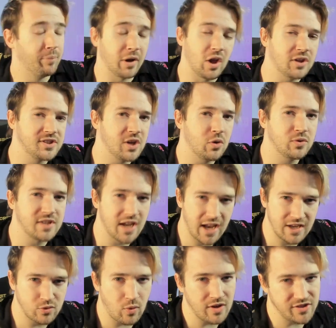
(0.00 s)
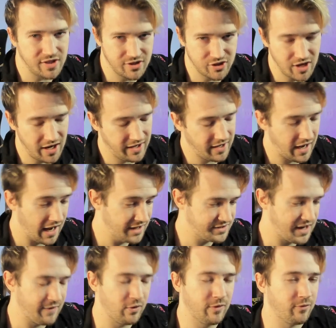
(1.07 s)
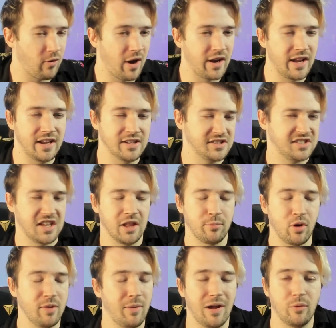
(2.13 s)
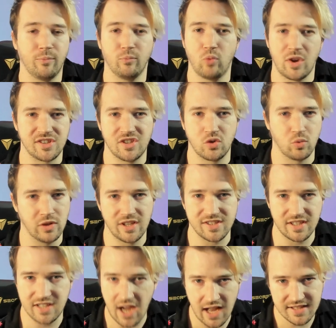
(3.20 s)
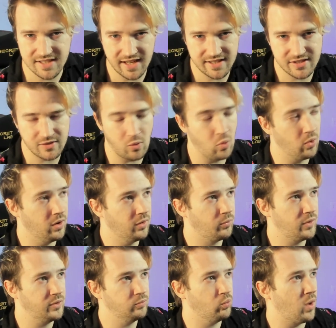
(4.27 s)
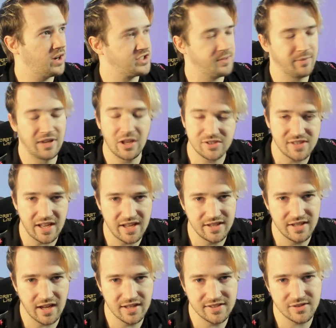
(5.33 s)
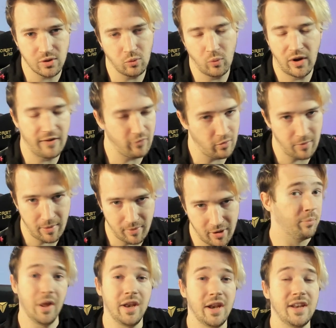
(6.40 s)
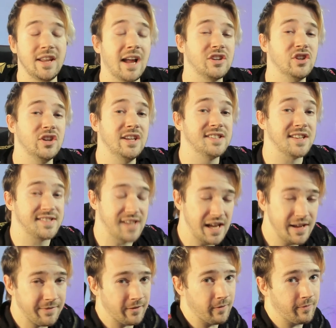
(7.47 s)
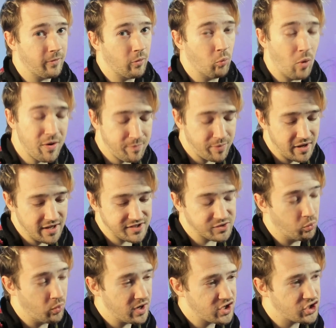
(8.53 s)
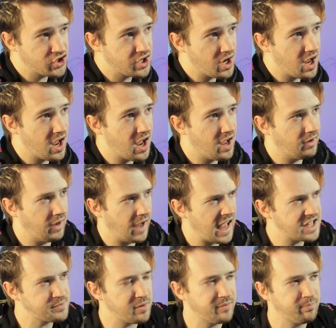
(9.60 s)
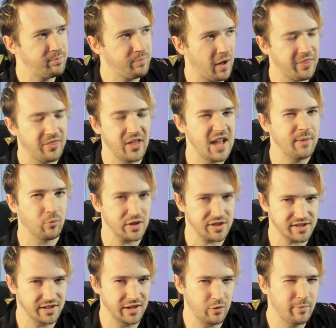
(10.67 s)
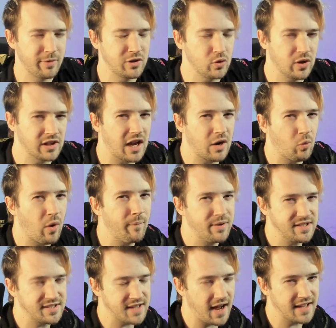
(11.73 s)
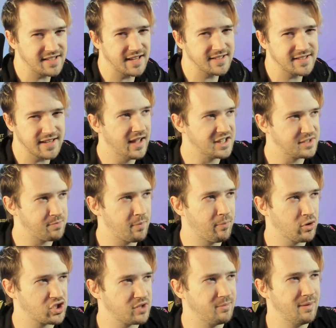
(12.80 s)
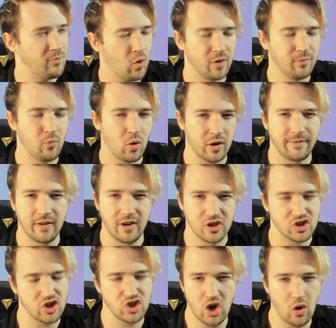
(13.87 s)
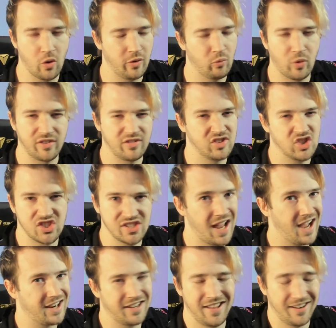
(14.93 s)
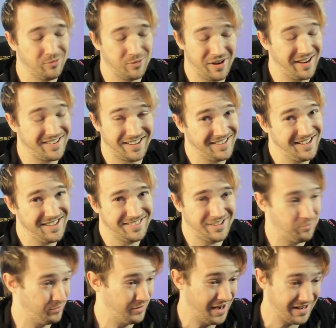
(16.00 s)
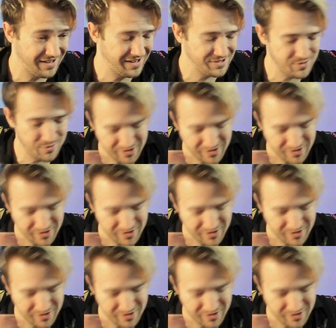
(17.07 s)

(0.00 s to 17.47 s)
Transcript: But also, today's Rustage Day, as every Friday is celebrated by Rustage releasing content, or we watch something else that he does, or whatever it may be. But it actually is a cipher for One Piece, which uh, has been a theme recently. We've been doing a lot of One Piece content, and it's been pushing me more and more to finish the show, and we're just not we're not gonna get there. We're not gonna do